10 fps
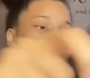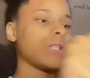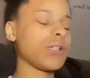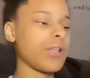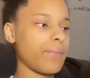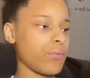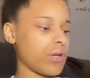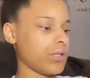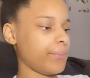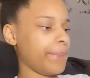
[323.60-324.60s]
they're still be
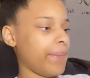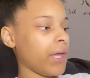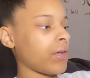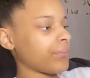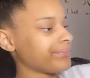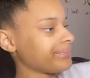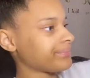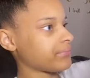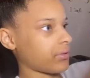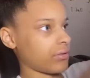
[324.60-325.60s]
running a little bit big.
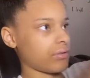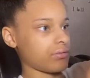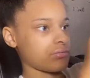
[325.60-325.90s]
But